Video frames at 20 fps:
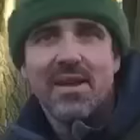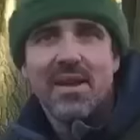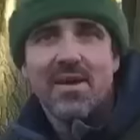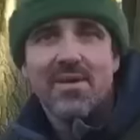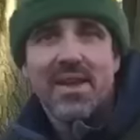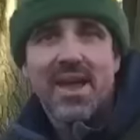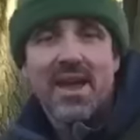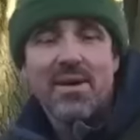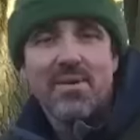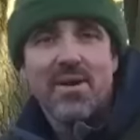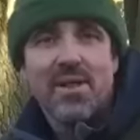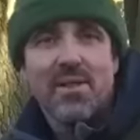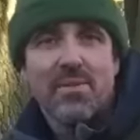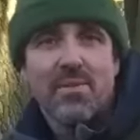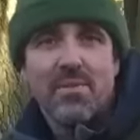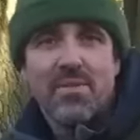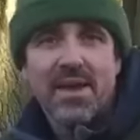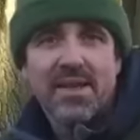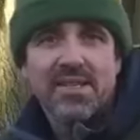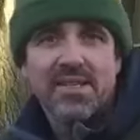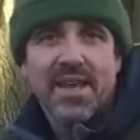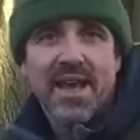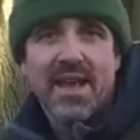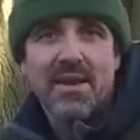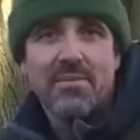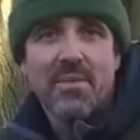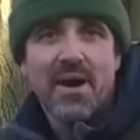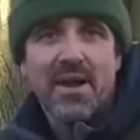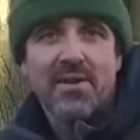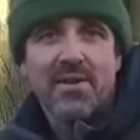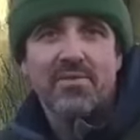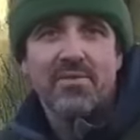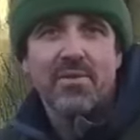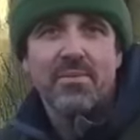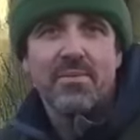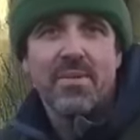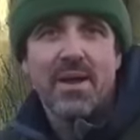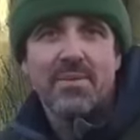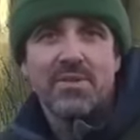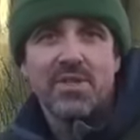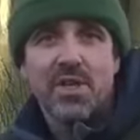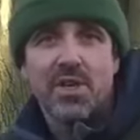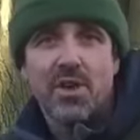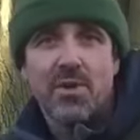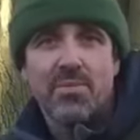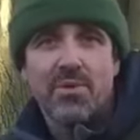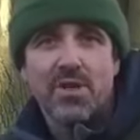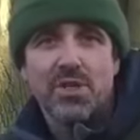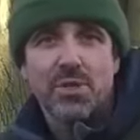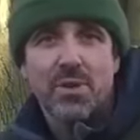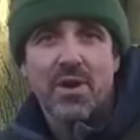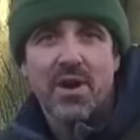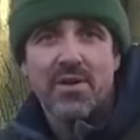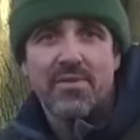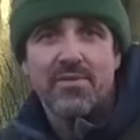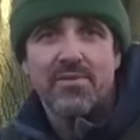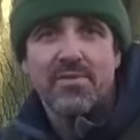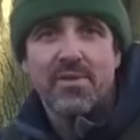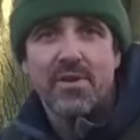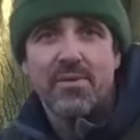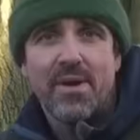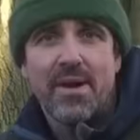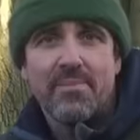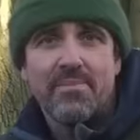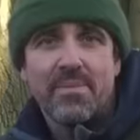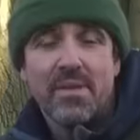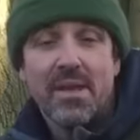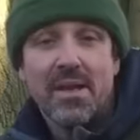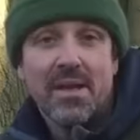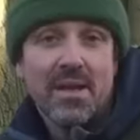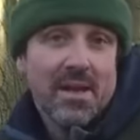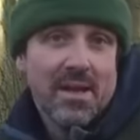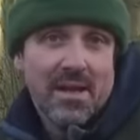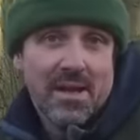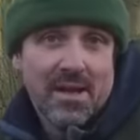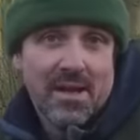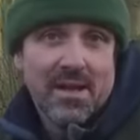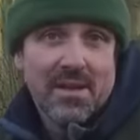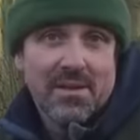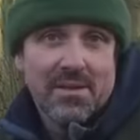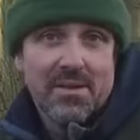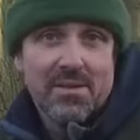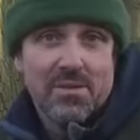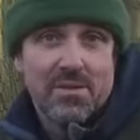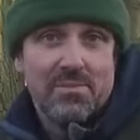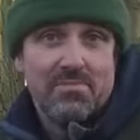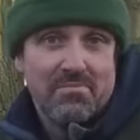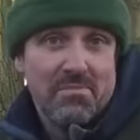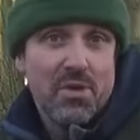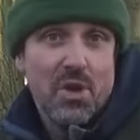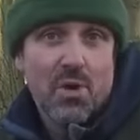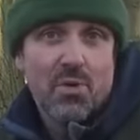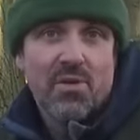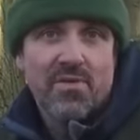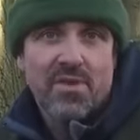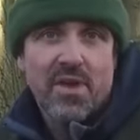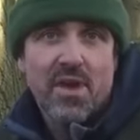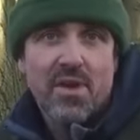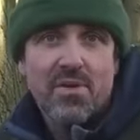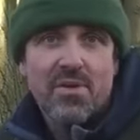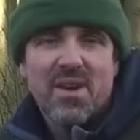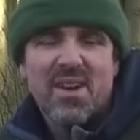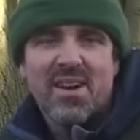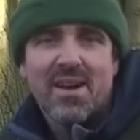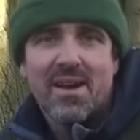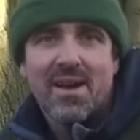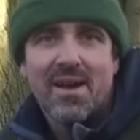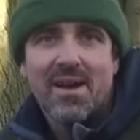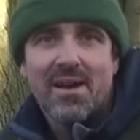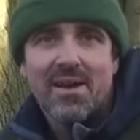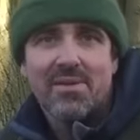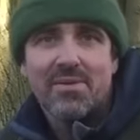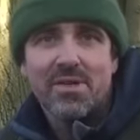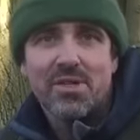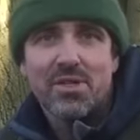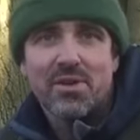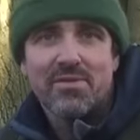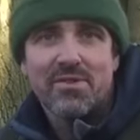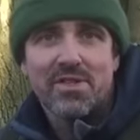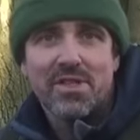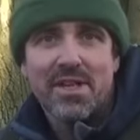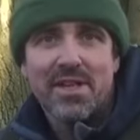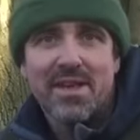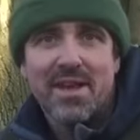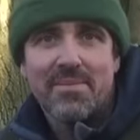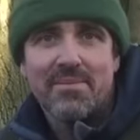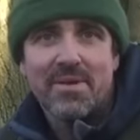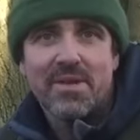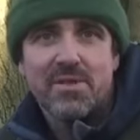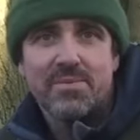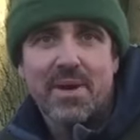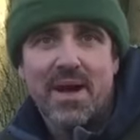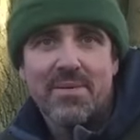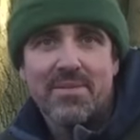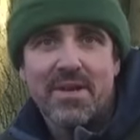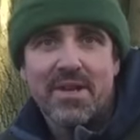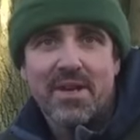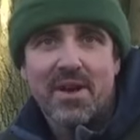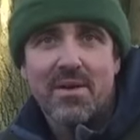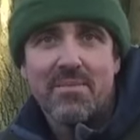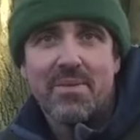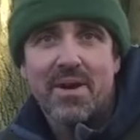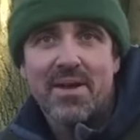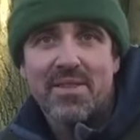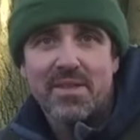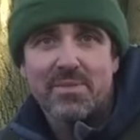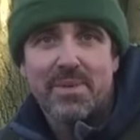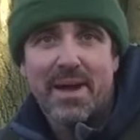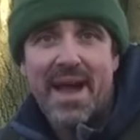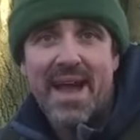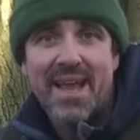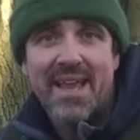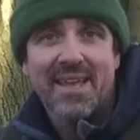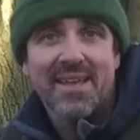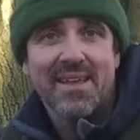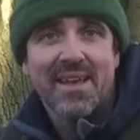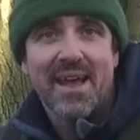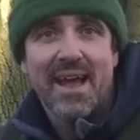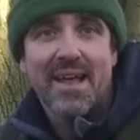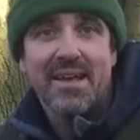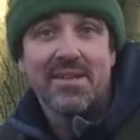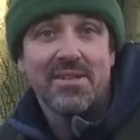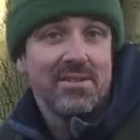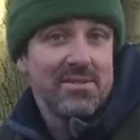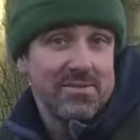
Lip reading: Okay, well, thanks again, Mike from MCQ Bushcraft, for your review, which obviously inspired me to go and buy this pack and